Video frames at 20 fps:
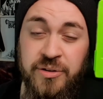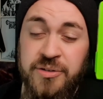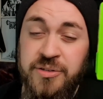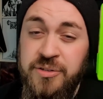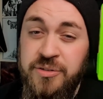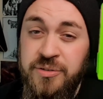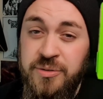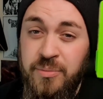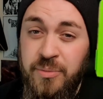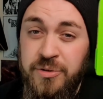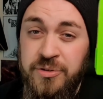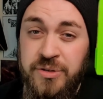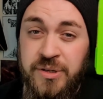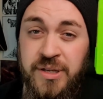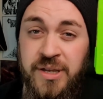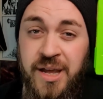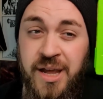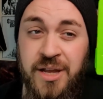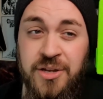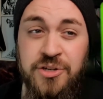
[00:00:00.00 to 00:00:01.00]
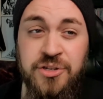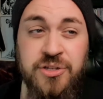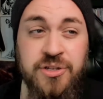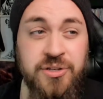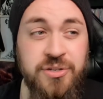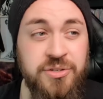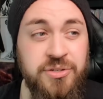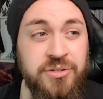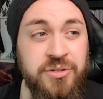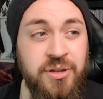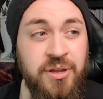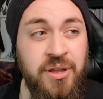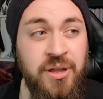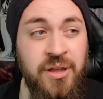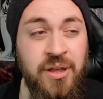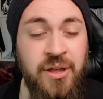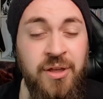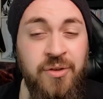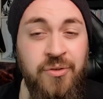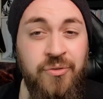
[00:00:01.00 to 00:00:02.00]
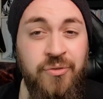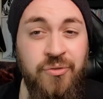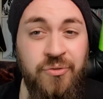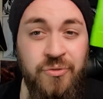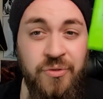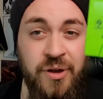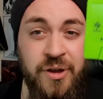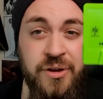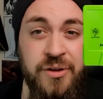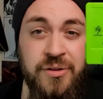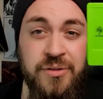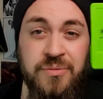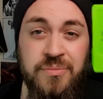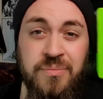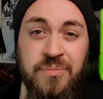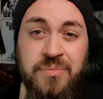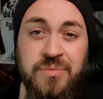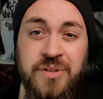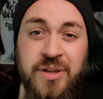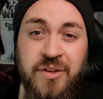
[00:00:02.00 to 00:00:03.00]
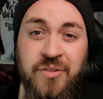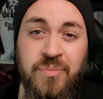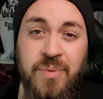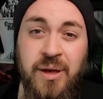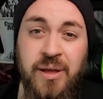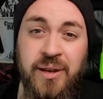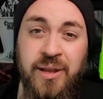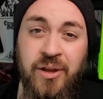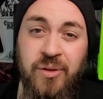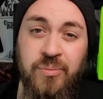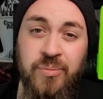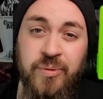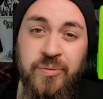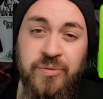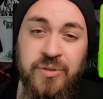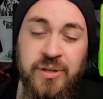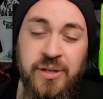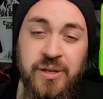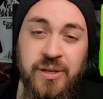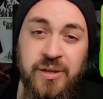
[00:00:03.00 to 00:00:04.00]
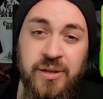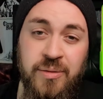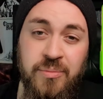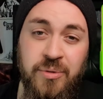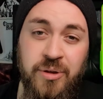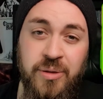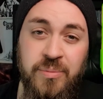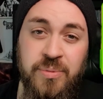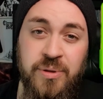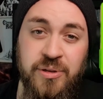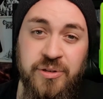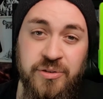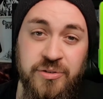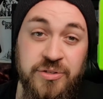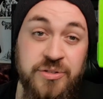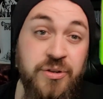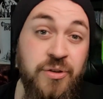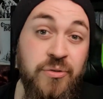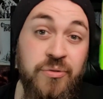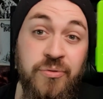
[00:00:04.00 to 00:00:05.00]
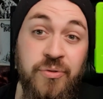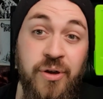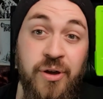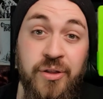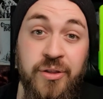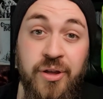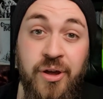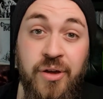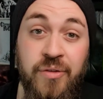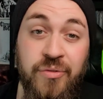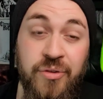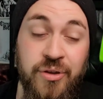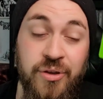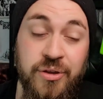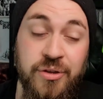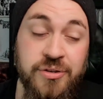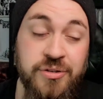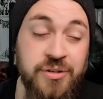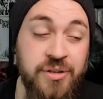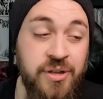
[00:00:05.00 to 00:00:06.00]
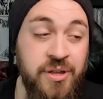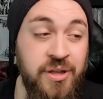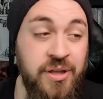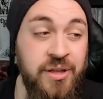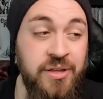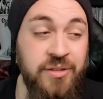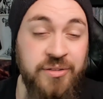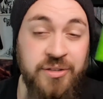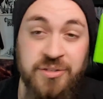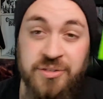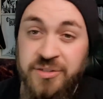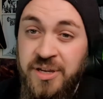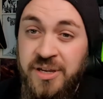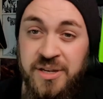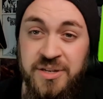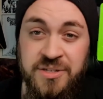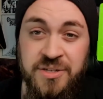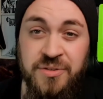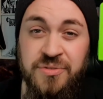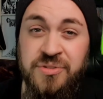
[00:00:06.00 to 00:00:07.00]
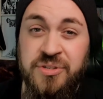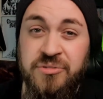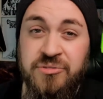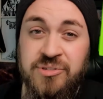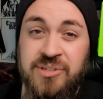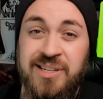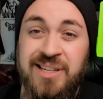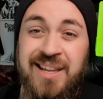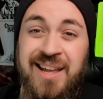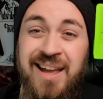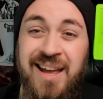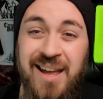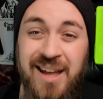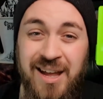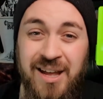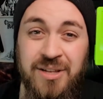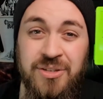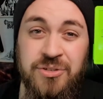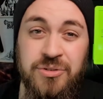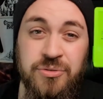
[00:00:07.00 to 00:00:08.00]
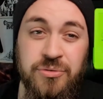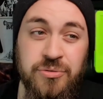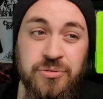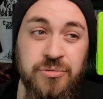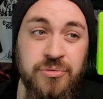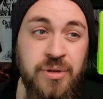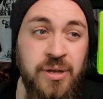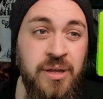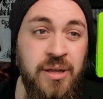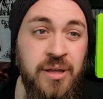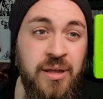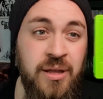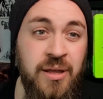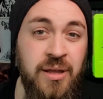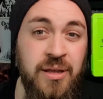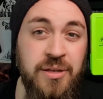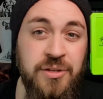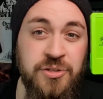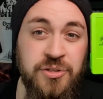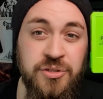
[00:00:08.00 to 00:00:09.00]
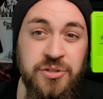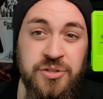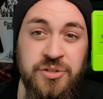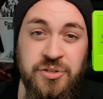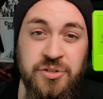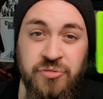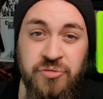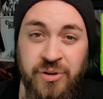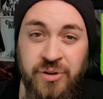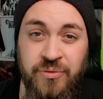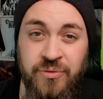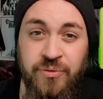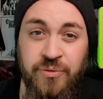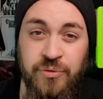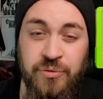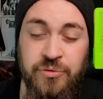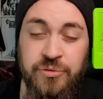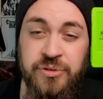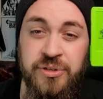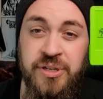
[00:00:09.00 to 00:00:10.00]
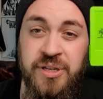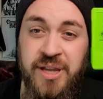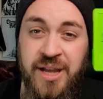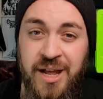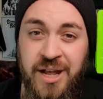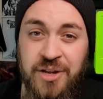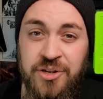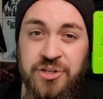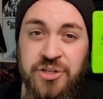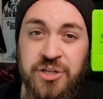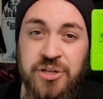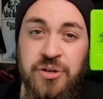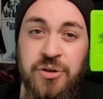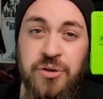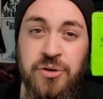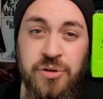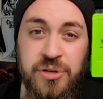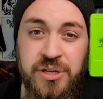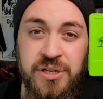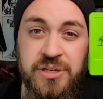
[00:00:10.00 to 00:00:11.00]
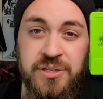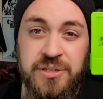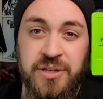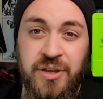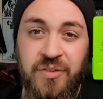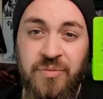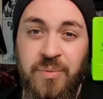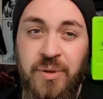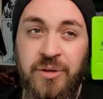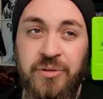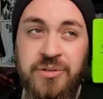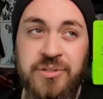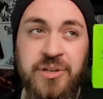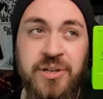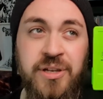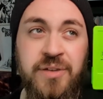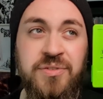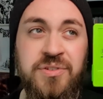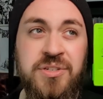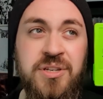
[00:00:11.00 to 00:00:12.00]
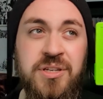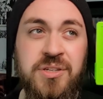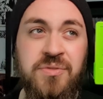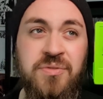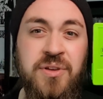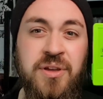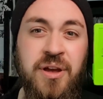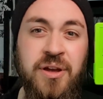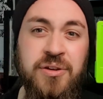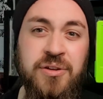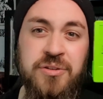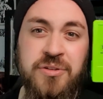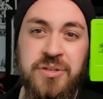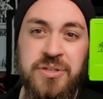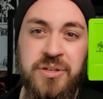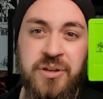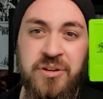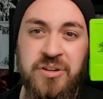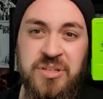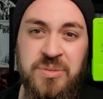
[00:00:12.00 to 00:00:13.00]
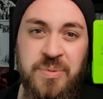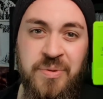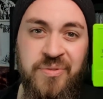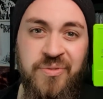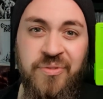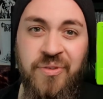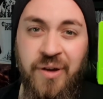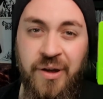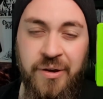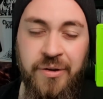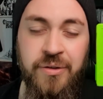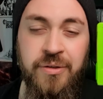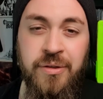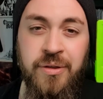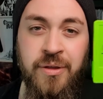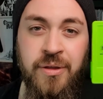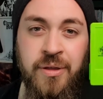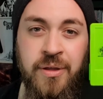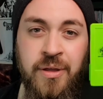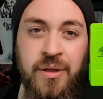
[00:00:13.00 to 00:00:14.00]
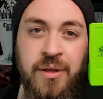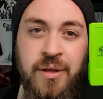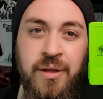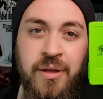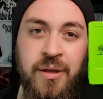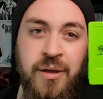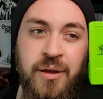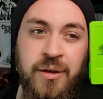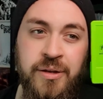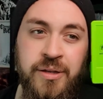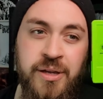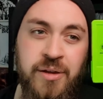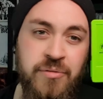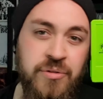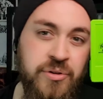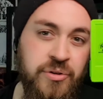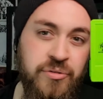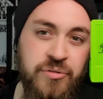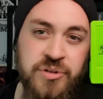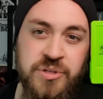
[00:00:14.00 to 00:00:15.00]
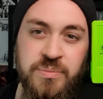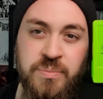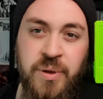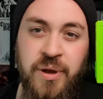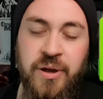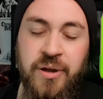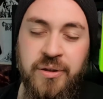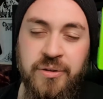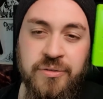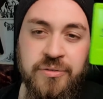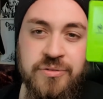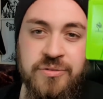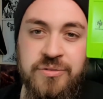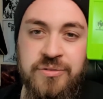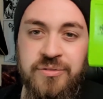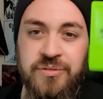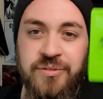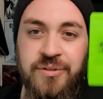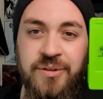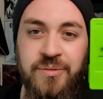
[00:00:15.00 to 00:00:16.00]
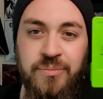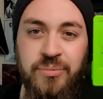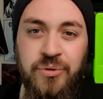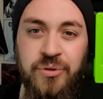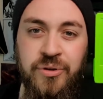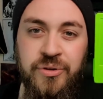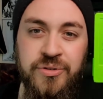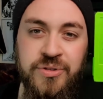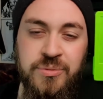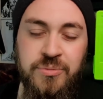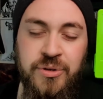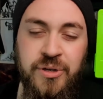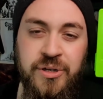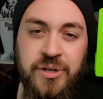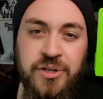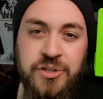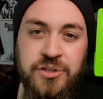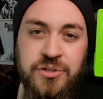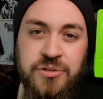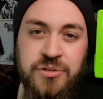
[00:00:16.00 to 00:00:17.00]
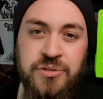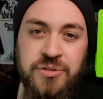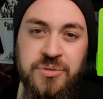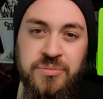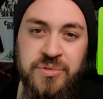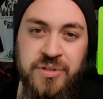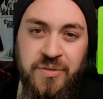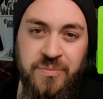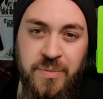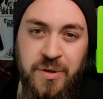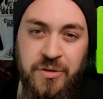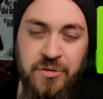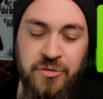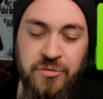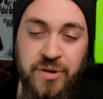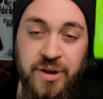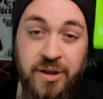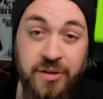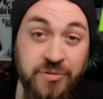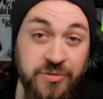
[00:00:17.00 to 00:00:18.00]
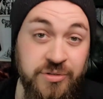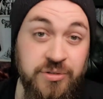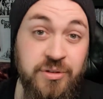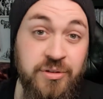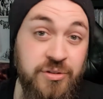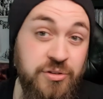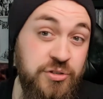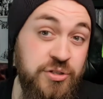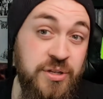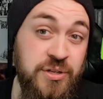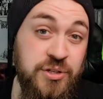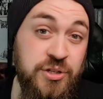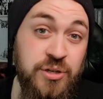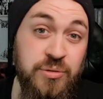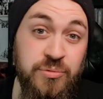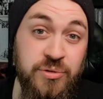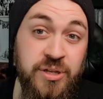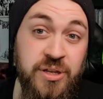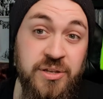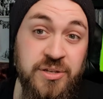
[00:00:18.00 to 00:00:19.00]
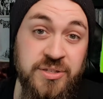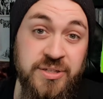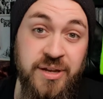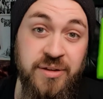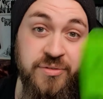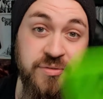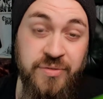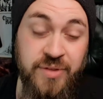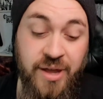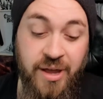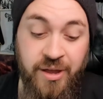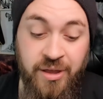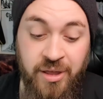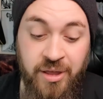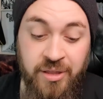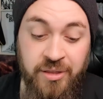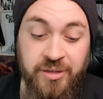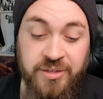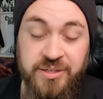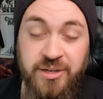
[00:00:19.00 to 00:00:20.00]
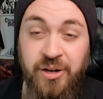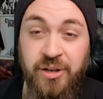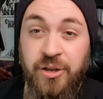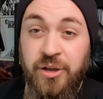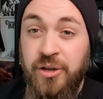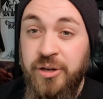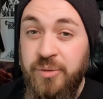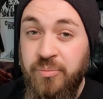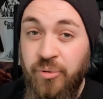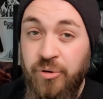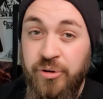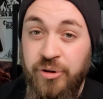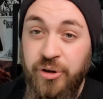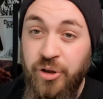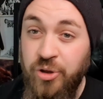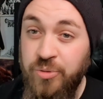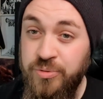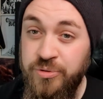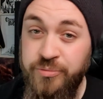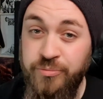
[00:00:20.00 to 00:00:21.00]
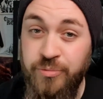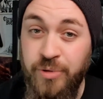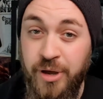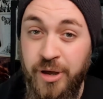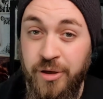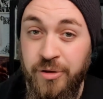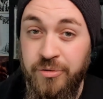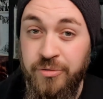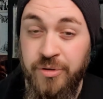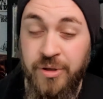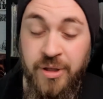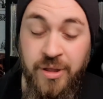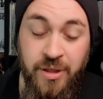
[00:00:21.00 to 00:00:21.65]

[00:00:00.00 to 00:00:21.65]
This is the most catchiest, fun death metal album of the year, in my opinion, so far that I've heard. It doesn't take itself seriously at all. It's just straightforward, catchy, hooky death metal. It's like if 6 Feet Under decided to be fun and get rid of Chris Barnes and put on someone that can actually do some death metal growls. You essentially would get the sound of that. They sound like early Broken Hope as well.